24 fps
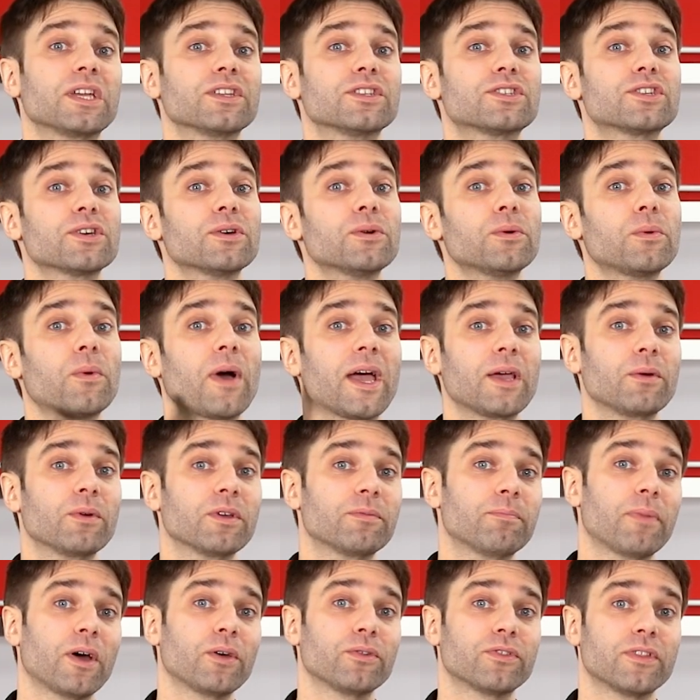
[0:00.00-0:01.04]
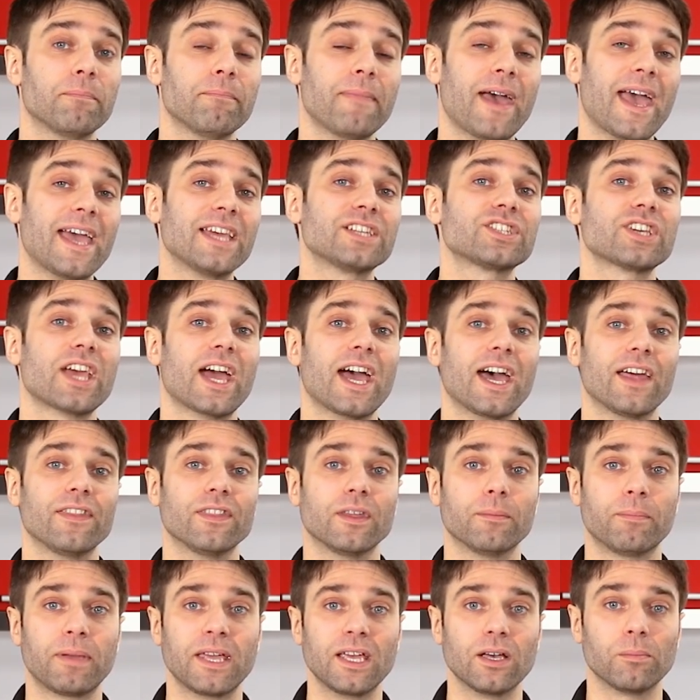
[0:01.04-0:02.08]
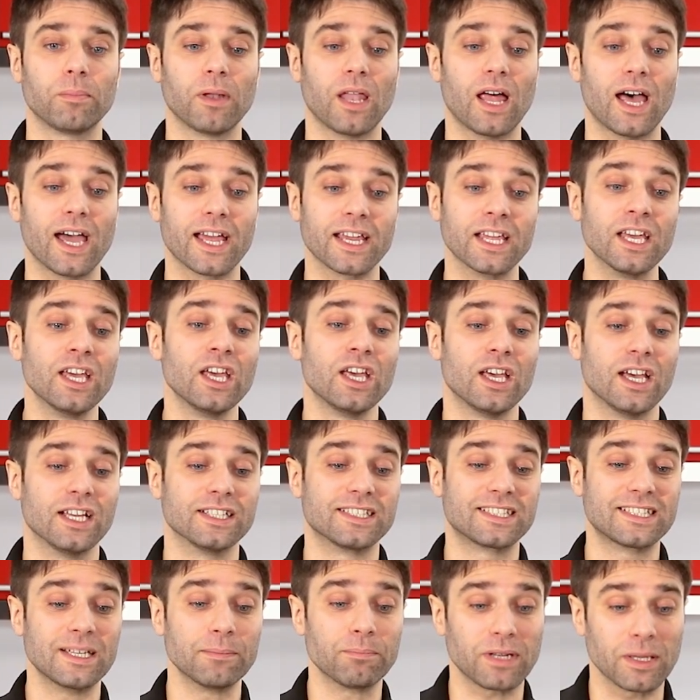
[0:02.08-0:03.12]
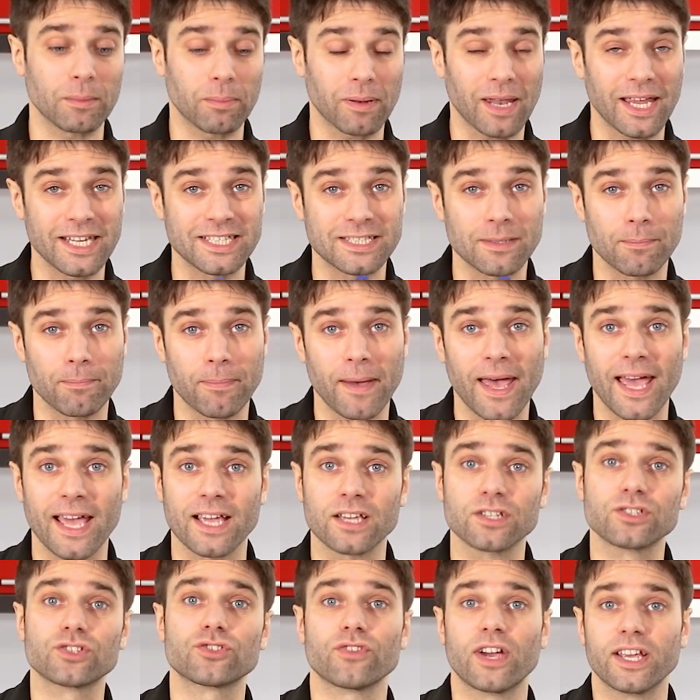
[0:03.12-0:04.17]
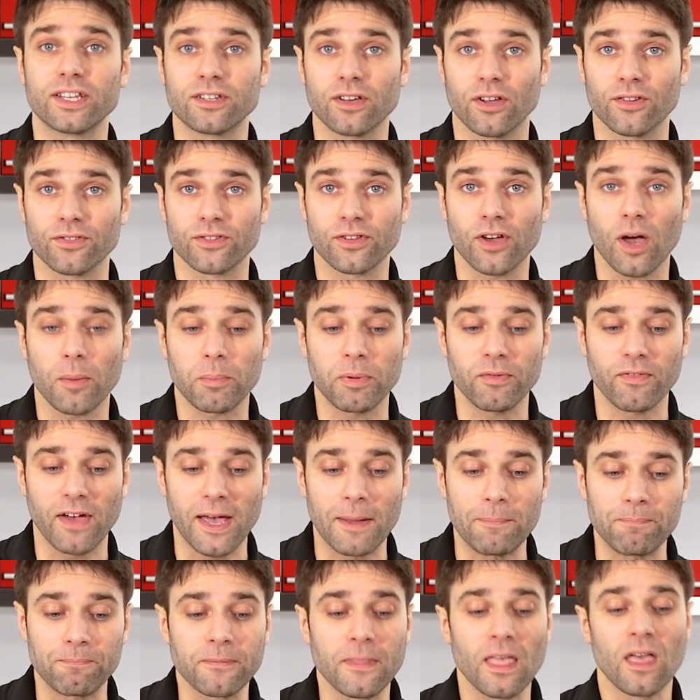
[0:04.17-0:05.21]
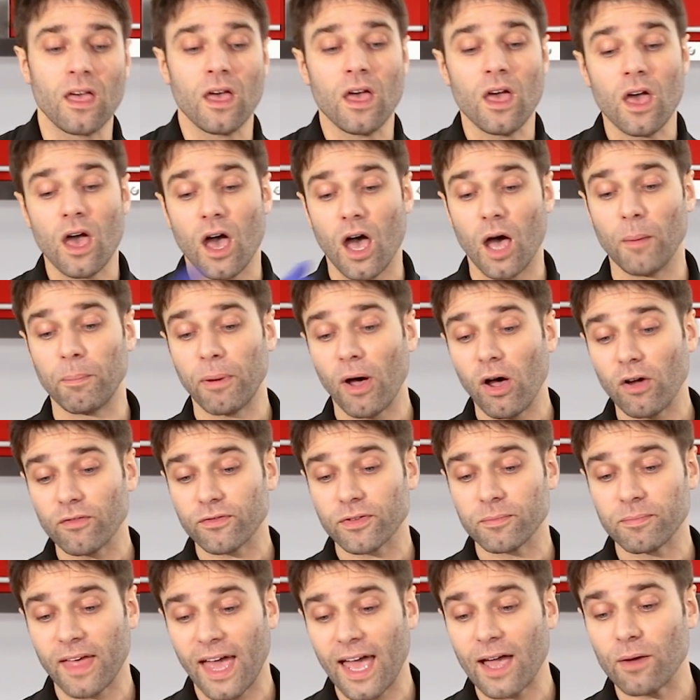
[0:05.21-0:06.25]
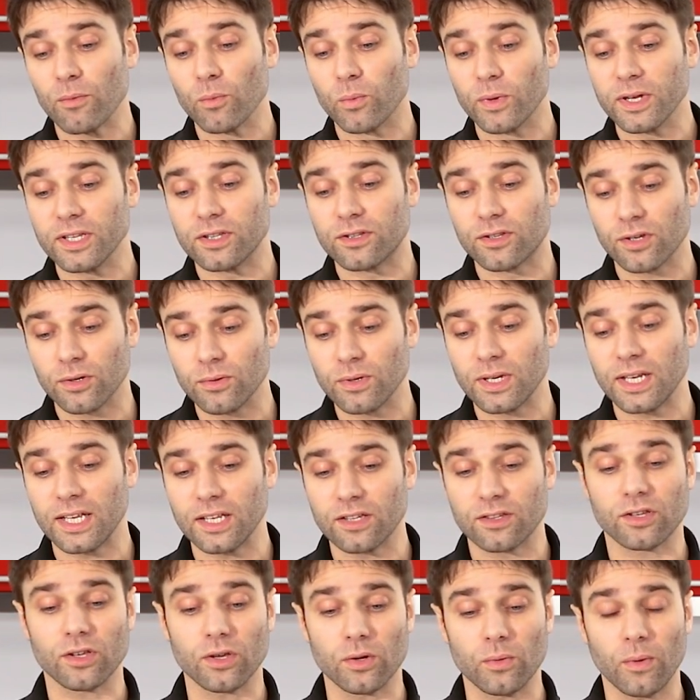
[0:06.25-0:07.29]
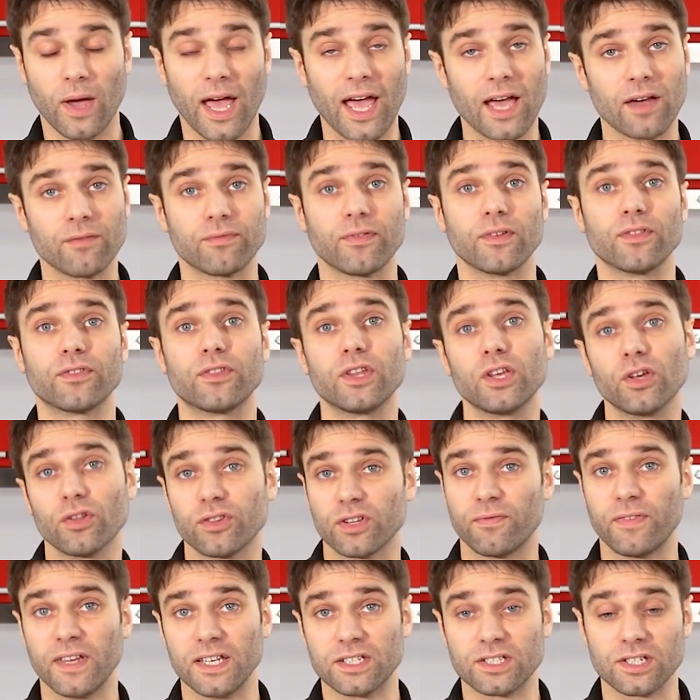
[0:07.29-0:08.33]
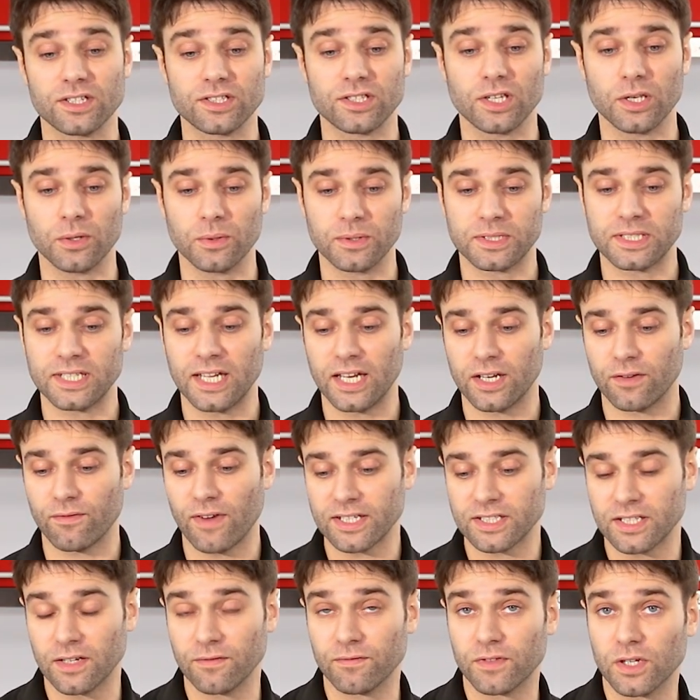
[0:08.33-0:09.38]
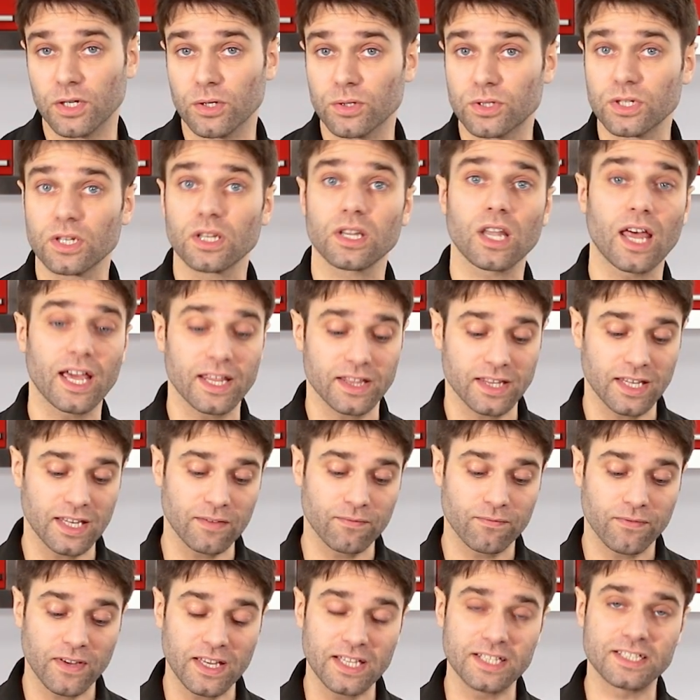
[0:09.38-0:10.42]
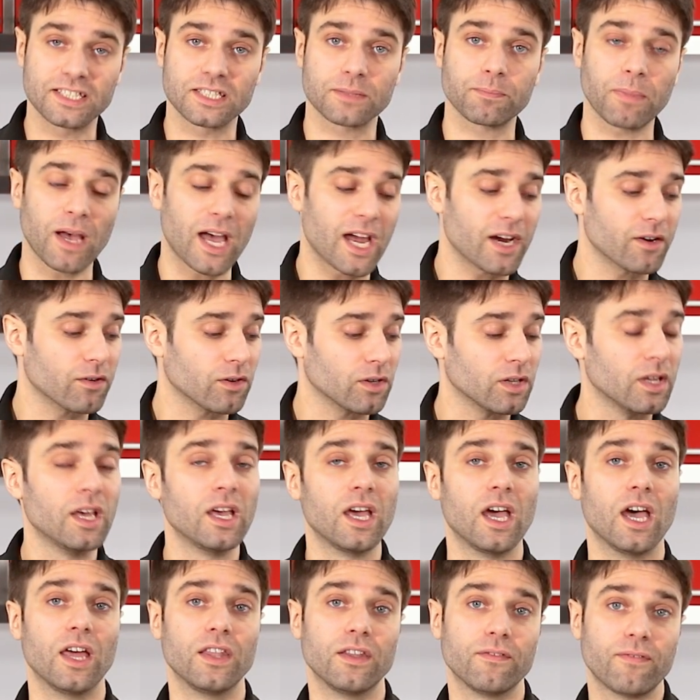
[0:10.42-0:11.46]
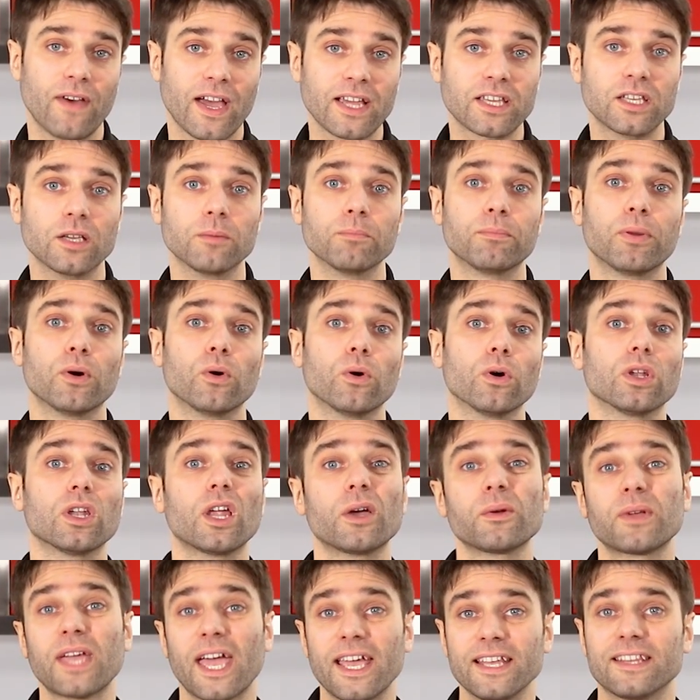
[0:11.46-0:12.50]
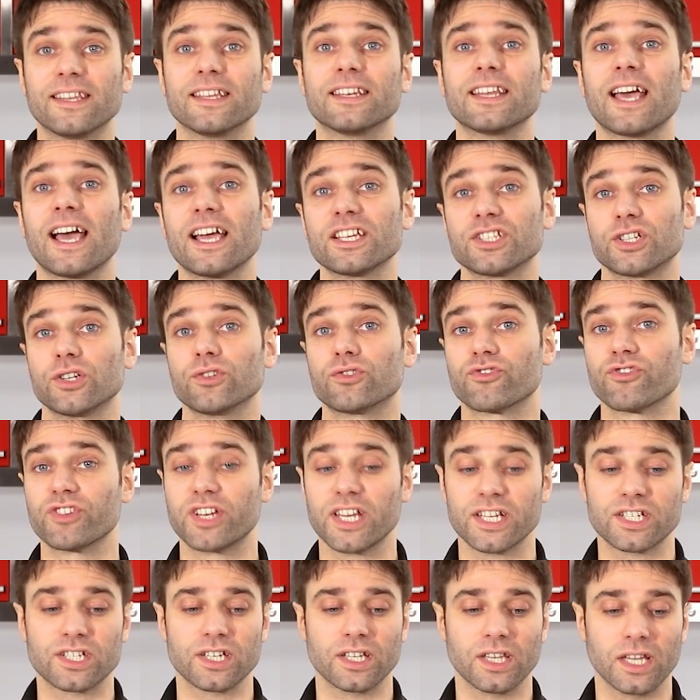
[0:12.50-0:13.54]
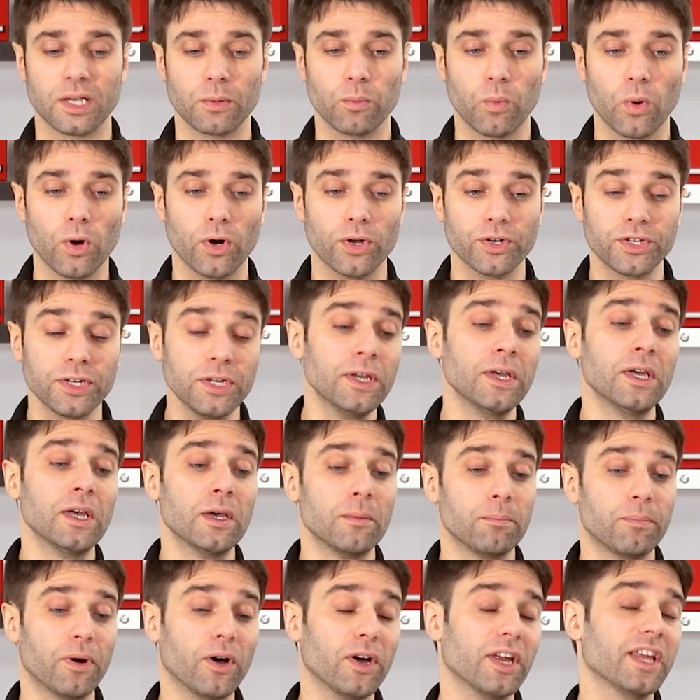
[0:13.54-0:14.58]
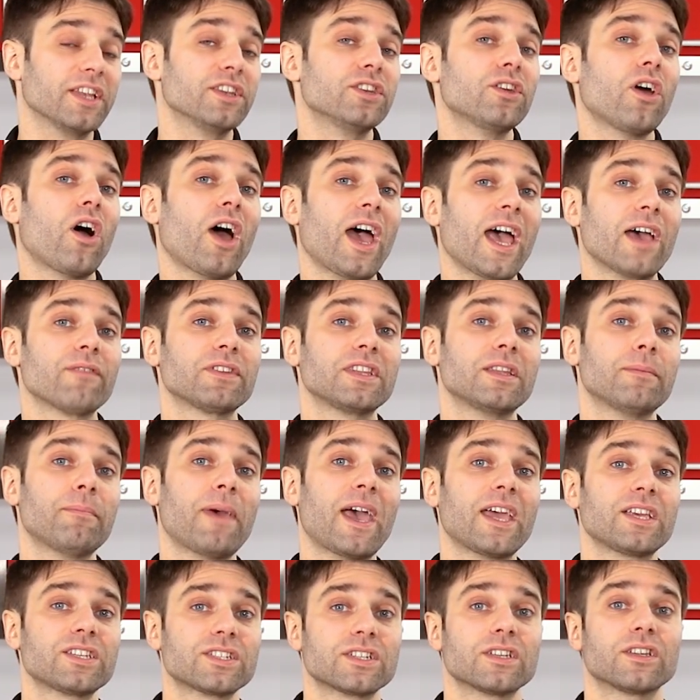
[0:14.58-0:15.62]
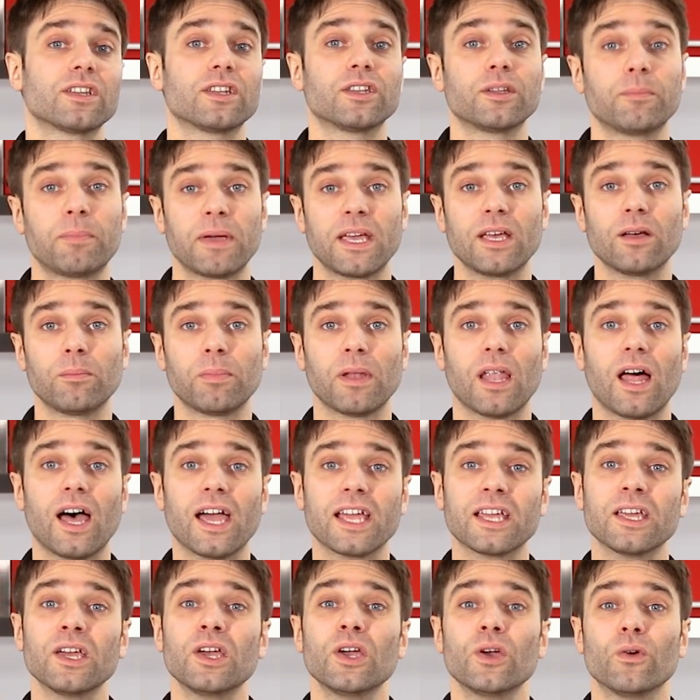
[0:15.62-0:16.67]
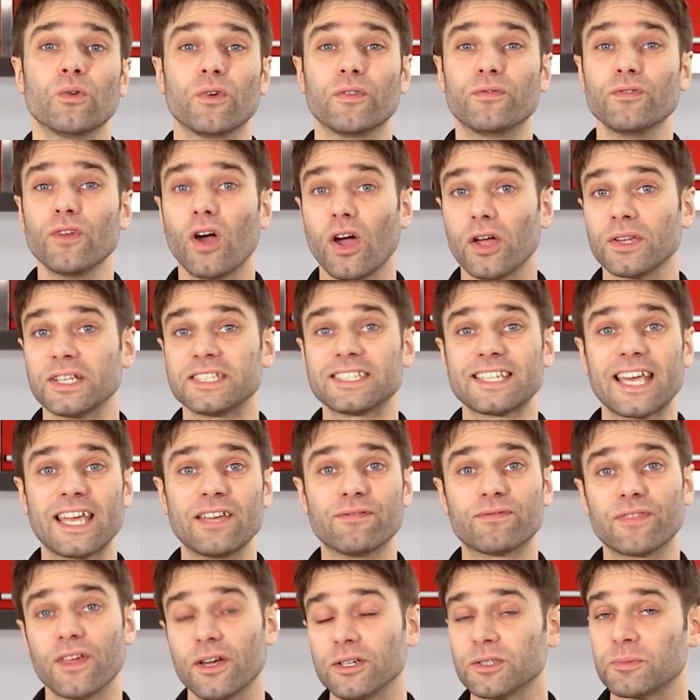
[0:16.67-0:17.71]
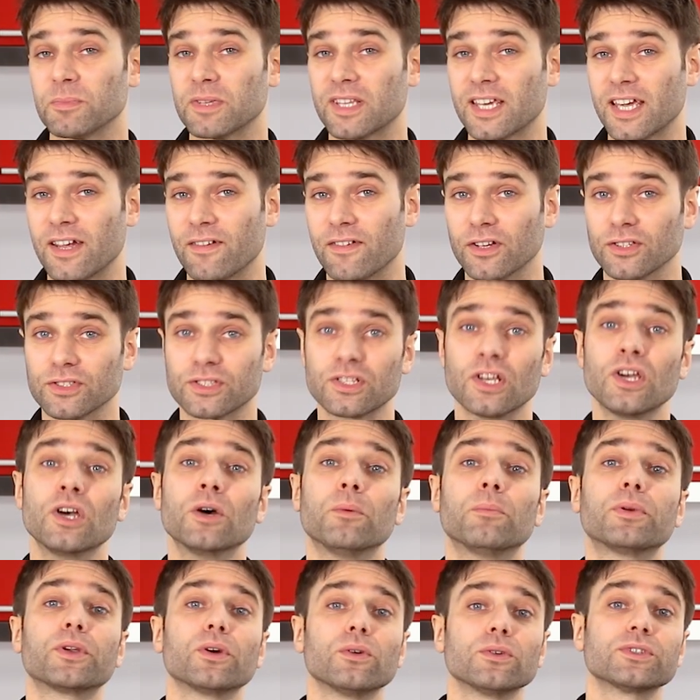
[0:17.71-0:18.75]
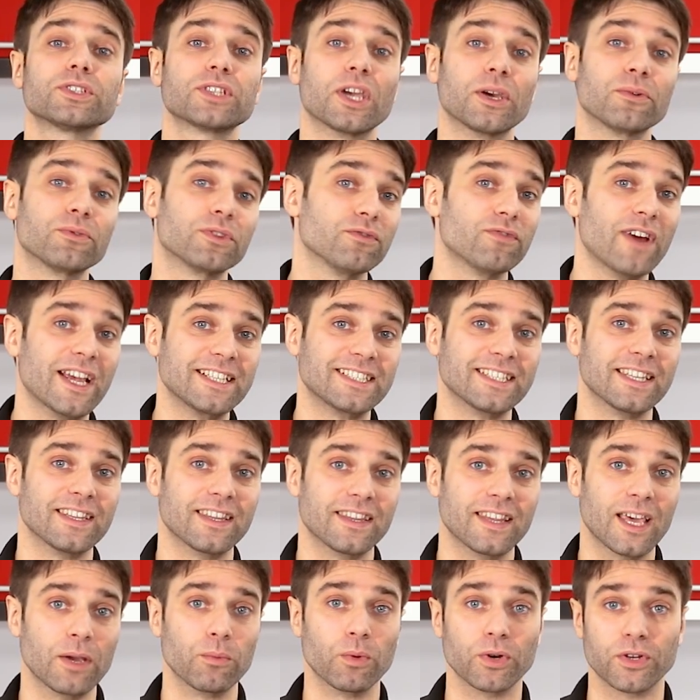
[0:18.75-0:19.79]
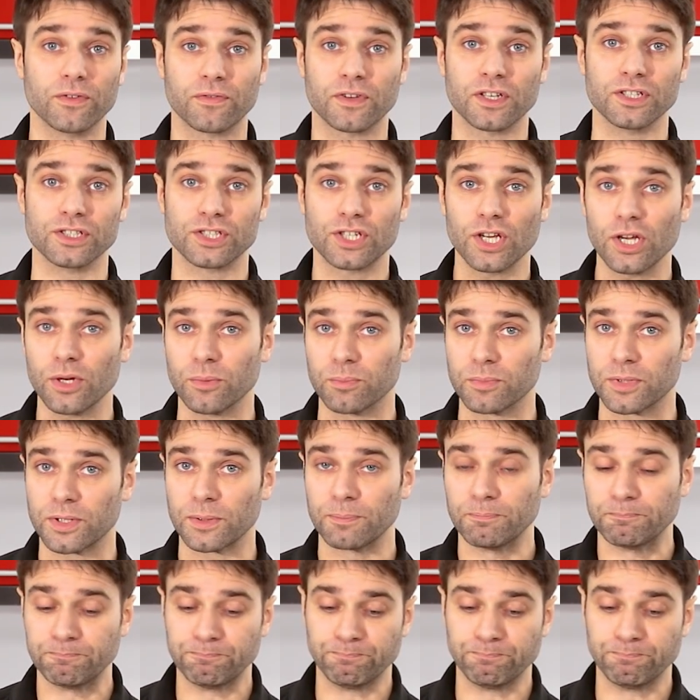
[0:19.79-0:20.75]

can do away with both the mesh and the peel ply, and simply place a bag straight on top of it. Apart from that, we do need to have the other features that you would see in a resin infusion, like the feed spiral and the vacuum port located as you traditionally would. But in not having the mesh and the peel ply, we've not only saved those materials, but also the resin they would have consumed.